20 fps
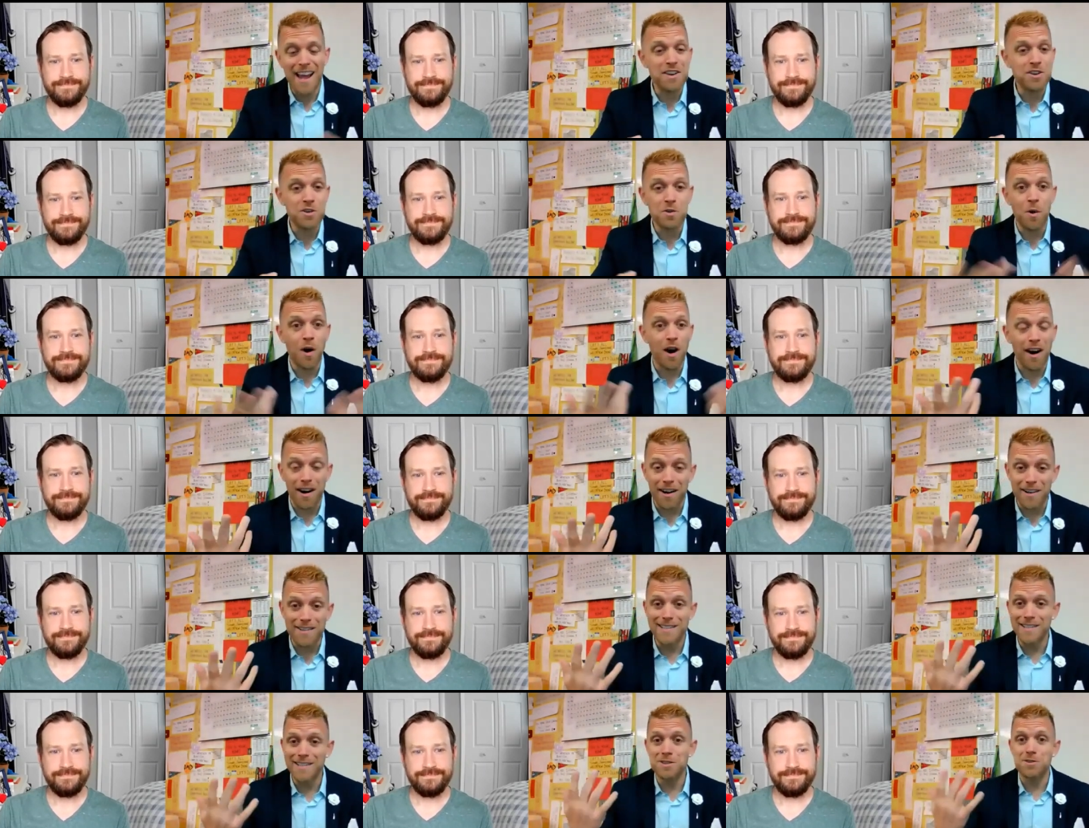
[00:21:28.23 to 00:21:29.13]
Speaker 1: And you
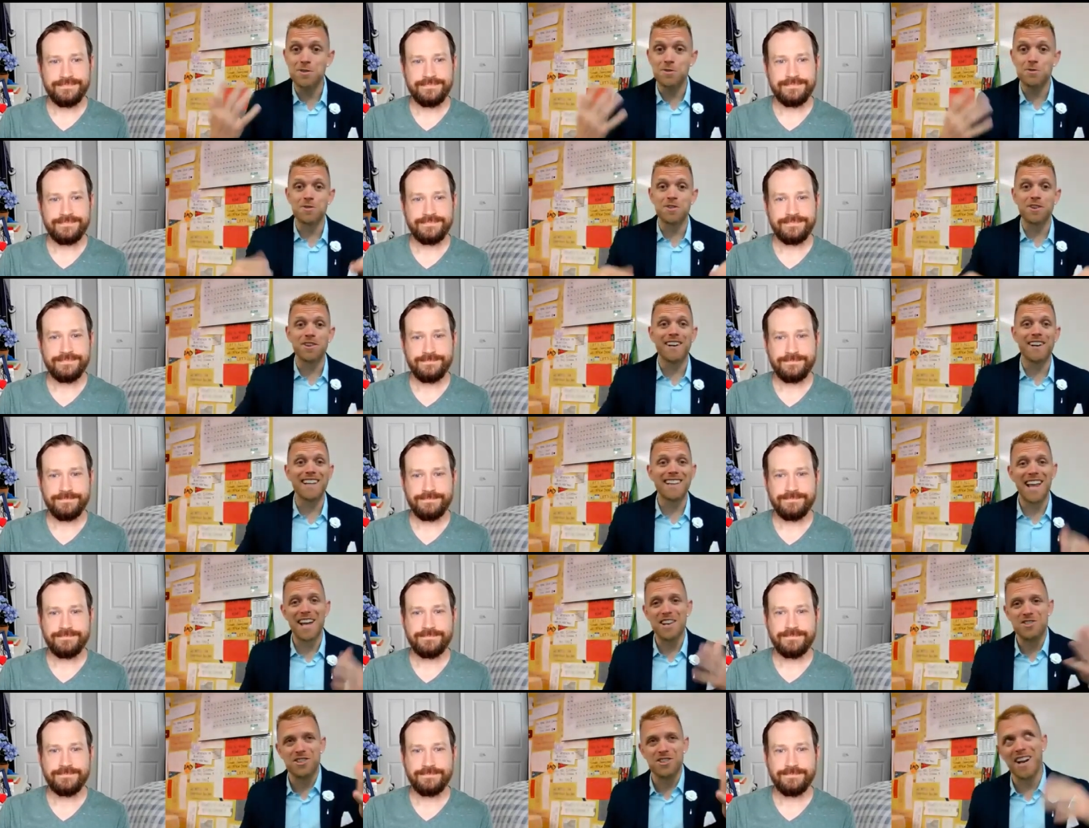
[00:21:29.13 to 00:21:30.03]
are a D230
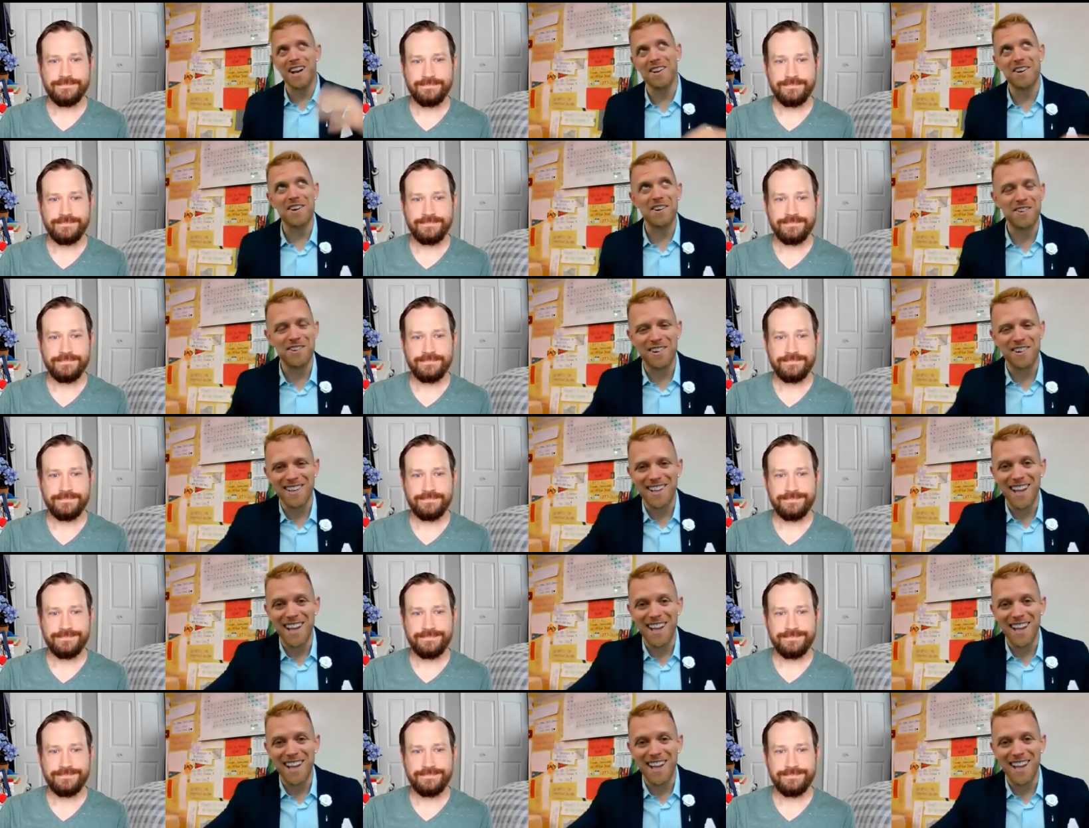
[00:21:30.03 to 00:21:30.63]
legend. I know you